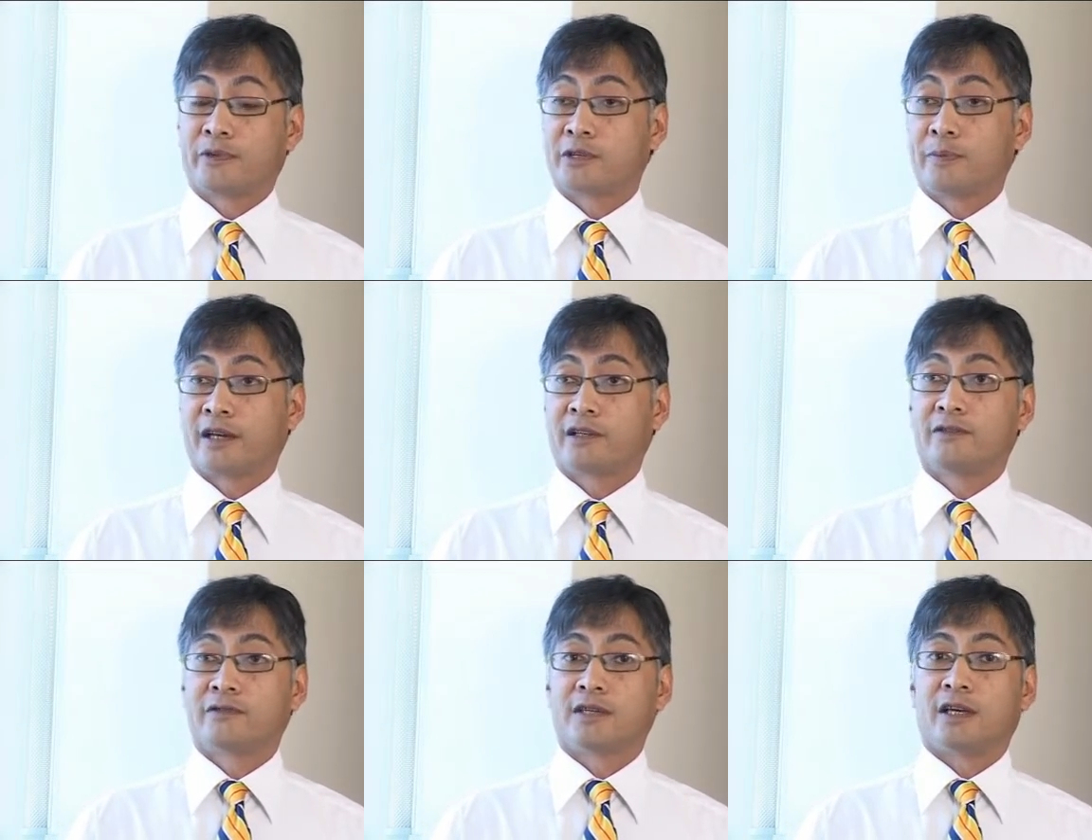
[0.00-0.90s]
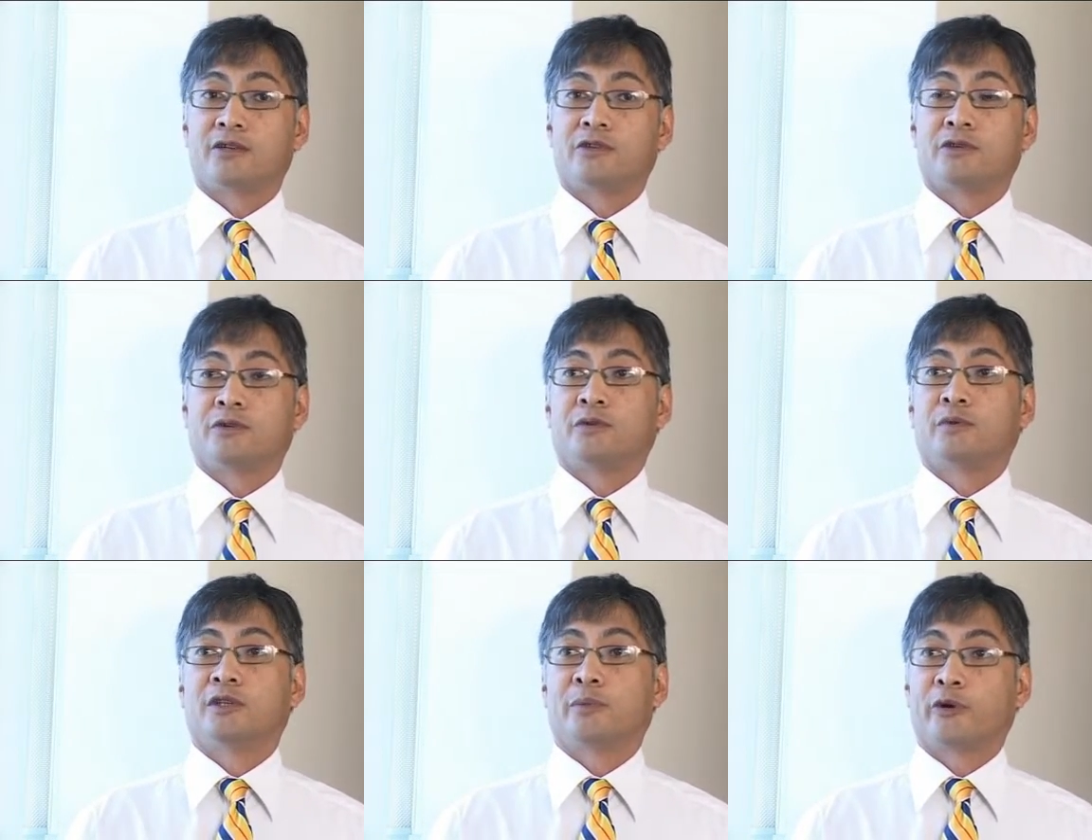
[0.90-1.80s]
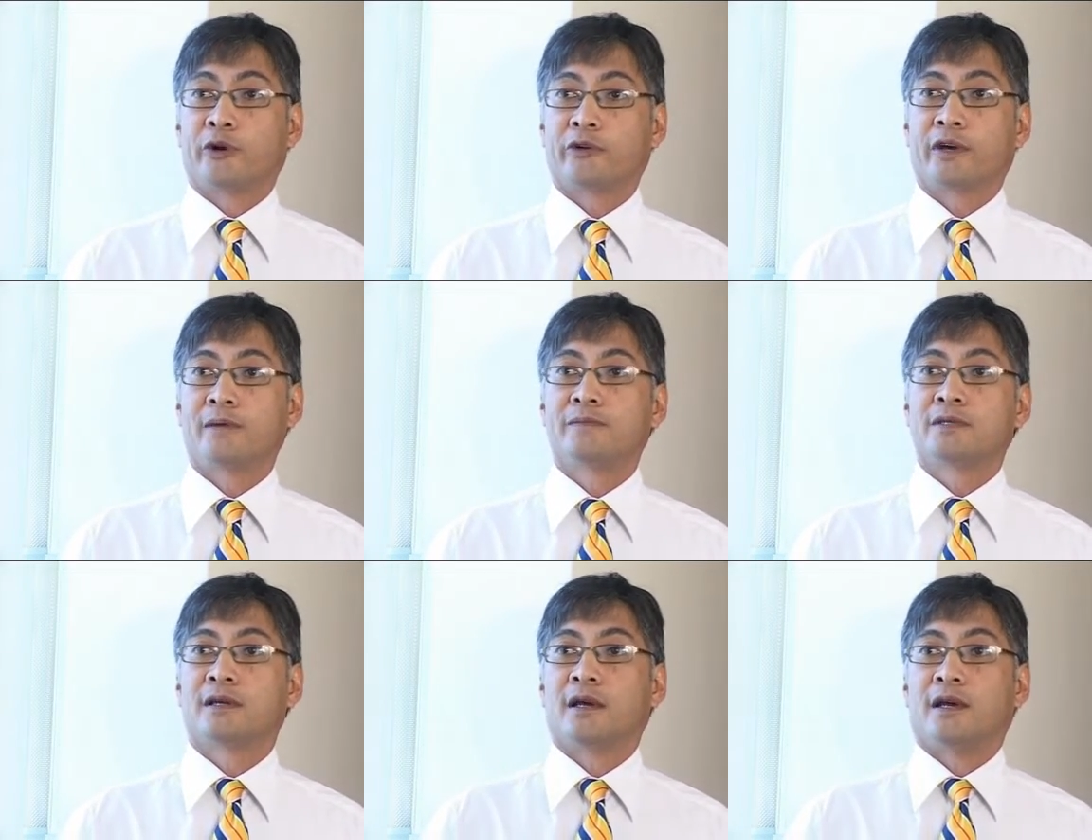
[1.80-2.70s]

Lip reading: perspectives into the programs,